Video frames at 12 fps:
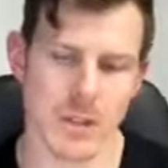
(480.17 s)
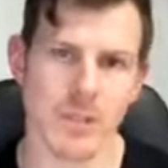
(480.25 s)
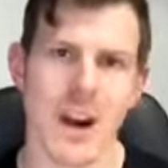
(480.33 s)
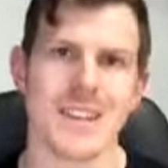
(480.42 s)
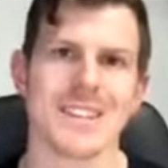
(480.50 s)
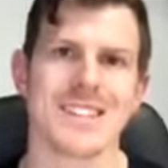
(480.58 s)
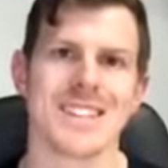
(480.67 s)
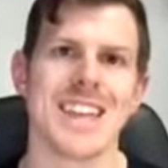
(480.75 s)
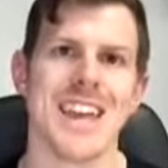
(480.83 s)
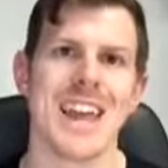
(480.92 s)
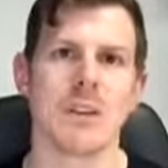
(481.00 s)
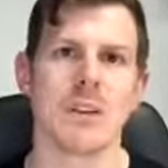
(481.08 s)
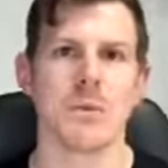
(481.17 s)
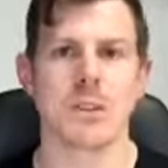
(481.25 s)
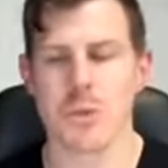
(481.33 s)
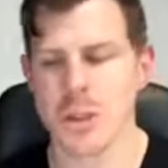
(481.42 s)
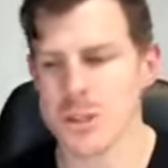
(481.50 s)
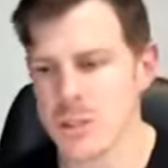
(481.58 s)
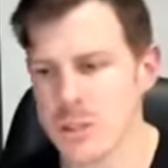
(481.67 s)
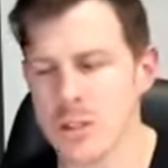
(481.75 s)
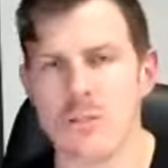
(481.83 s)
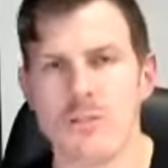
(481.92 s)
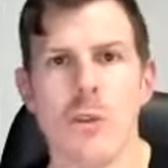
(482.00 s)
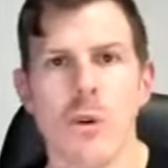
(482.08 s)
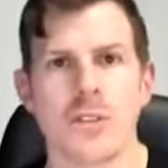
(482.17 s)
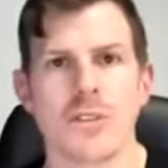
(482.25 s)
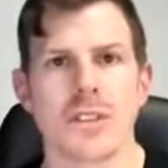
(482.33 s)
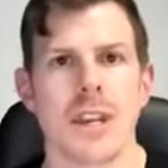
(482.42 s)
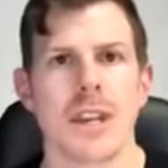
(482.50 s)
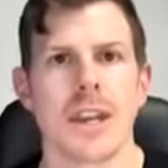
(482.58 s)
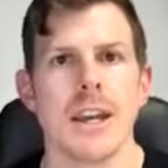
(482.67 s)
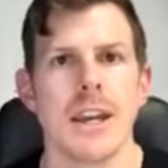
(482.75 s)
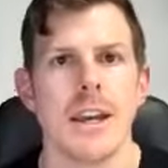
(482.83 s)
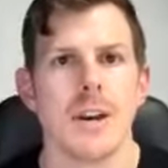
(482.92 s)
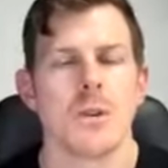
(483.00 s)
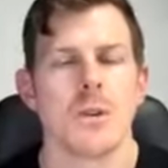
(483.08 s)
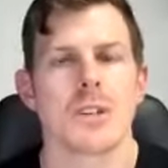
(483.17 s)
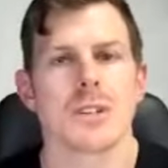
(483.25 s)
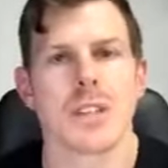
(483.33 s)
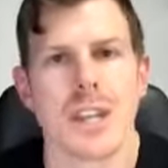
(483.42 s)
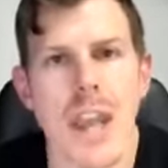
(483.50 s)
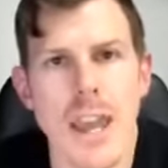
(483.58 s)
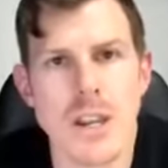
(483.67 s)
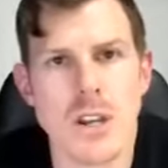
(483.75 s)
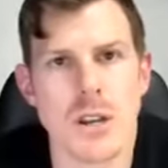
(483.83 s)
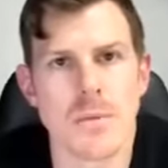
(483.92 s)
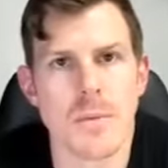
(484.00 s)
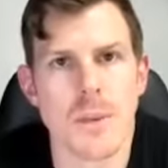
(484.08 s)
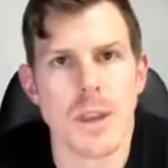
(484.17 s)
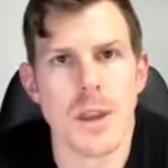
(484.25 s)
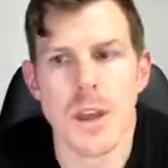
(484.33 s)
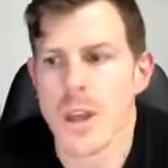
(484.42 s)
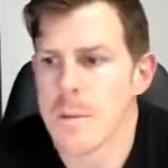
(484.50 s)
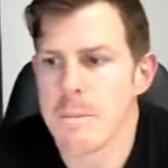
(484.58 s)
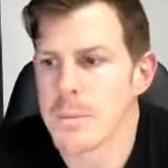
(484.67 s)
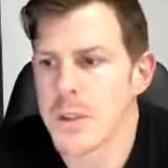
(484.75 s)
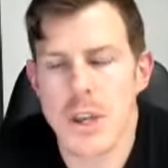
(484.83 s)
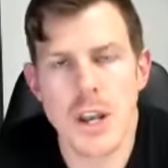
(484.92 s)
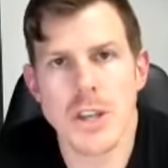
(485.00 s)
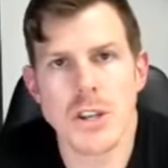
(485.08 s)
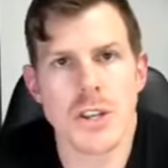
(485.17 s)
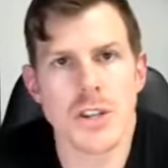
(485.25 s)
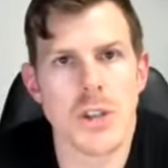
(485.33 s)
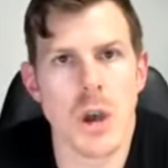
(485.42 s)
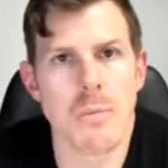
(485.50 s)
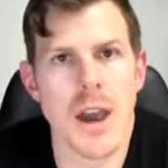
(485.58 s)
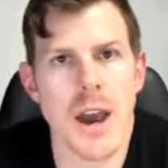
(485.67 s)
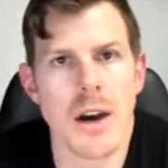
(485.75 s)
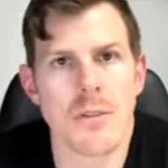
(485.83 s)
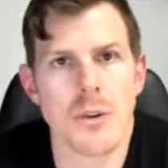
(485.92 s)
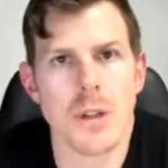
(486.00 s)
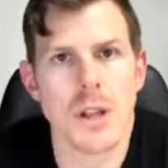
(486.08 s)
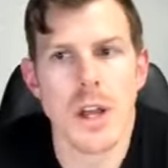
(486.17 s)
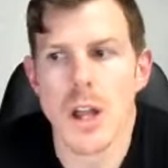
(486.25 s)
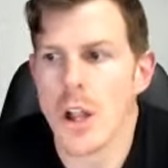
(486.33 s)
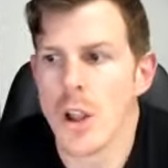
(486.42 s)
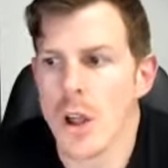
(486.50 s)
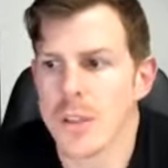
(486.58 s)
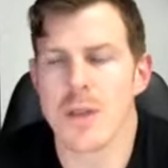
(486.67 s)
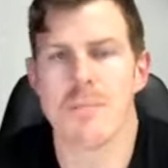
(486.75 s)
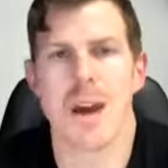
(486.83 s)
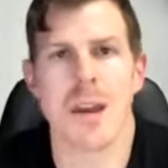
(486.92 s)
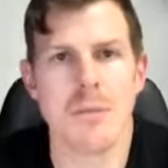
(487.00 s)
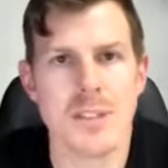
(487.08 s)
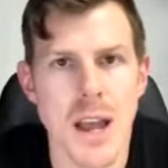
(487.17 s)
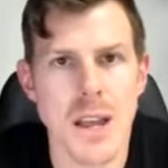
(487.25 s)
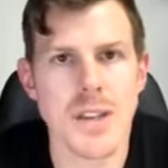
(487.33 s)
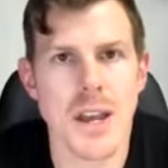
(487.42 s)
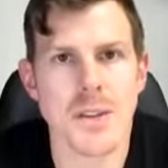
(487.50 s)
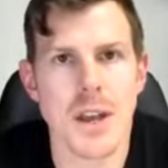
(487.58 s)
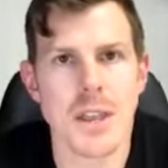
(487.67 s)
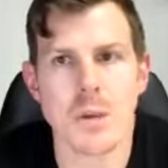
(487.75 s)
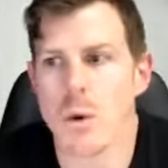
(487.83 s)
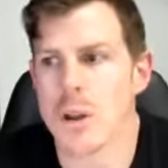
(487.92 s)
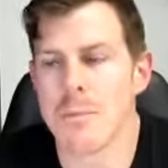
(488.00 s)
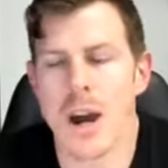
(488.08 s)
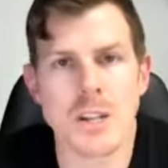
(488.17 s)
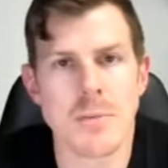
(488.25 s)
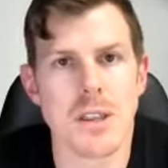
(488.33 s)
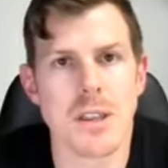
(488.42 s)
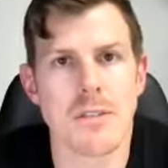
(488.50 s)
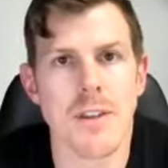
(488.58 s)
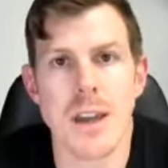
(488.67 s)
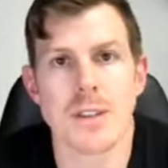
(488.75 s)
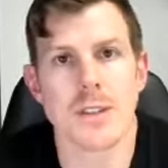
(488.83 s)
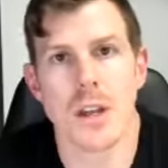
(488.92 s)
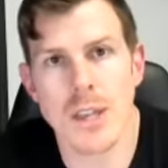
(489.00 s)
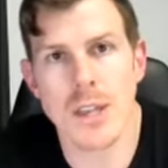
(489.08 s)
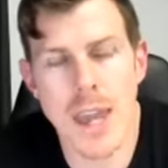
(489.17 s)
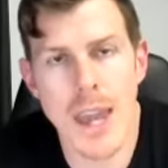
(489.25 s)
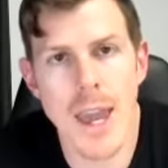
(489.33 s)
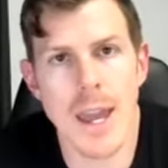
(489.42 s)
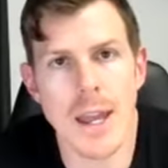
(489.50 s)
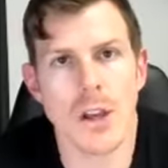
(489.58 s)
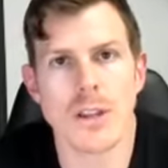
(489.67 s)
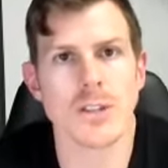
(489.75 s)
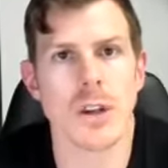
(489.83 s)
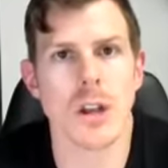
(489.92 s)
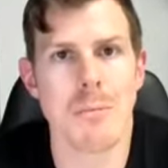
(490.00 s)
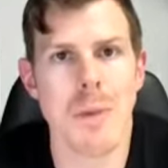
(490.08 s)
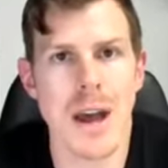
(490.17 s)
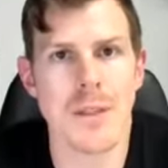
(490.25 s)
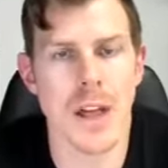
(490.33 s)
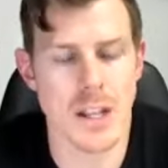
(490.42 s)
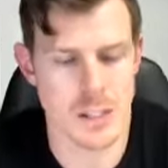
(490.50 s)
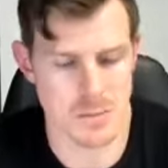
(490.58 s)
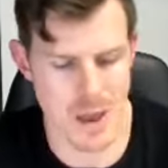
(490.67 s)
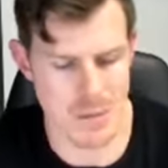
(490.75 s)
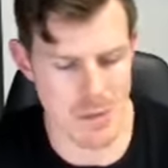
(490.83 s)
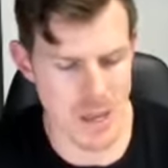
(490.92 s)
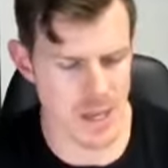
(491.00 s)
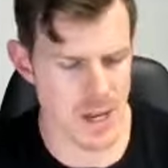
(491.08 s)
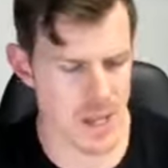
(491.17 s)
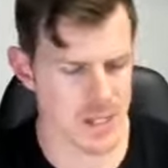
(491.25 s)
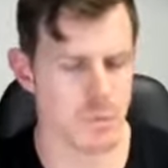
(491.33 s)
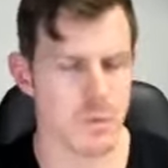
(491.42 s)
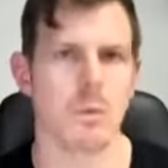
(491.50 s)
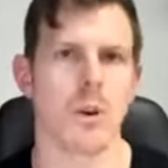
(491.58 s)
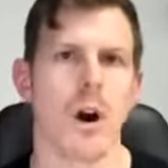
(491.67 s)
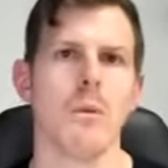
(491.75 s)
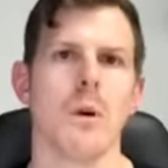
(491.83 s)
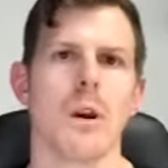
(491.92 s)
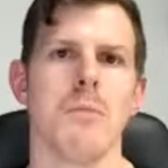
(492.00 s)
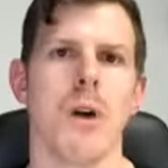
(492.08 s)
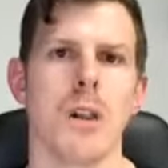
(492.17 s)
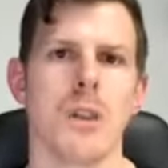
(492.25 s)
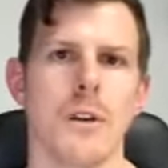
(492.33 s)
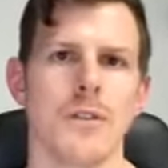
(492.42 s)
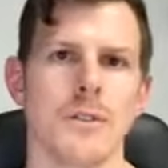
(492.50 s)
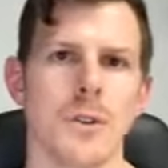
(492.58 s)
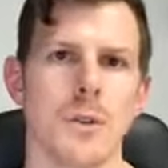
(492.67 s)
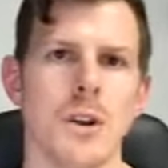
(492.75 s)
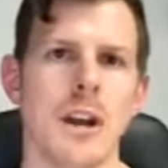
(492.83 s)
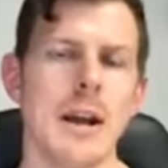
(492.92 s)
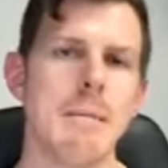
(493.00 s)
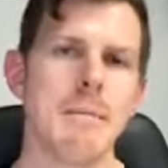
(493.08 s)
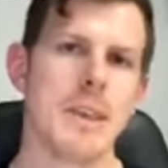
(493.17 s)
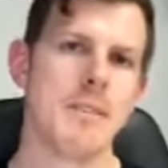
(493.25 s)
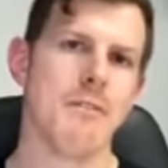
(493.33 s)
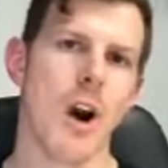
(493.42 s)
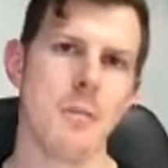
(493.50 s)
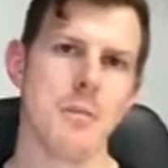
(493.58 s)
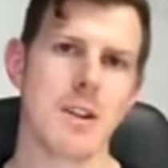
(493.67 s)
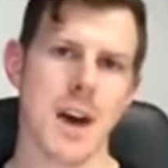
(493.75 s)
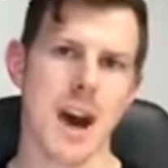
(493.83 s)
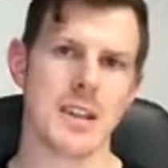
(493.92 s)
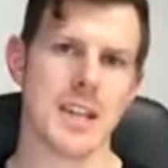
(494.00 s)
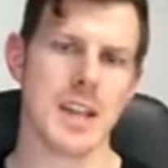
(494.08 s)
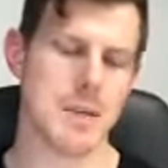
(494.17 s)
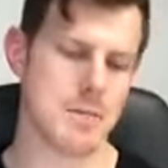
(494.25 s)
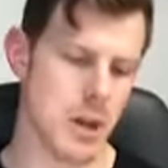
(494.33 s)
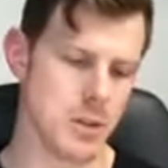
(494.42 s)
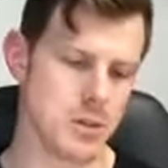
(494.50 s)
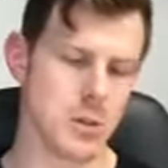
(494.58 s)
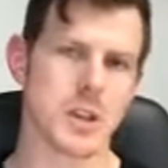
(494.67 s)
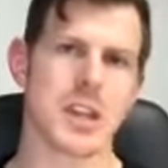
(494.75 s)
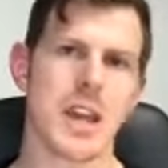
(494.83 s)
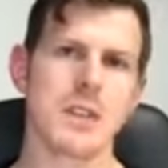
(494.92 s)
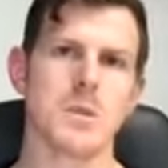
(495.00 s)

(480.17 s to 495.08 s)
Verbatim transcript: of understanding? Which brings us to the fourth C, which is connection. Connection is so powerful. Like there may be dads out there that want to punch me in the face. I don't care. Like it's not about that. It's about me connecting with what I want in my life too. The environment of RDM and those who connect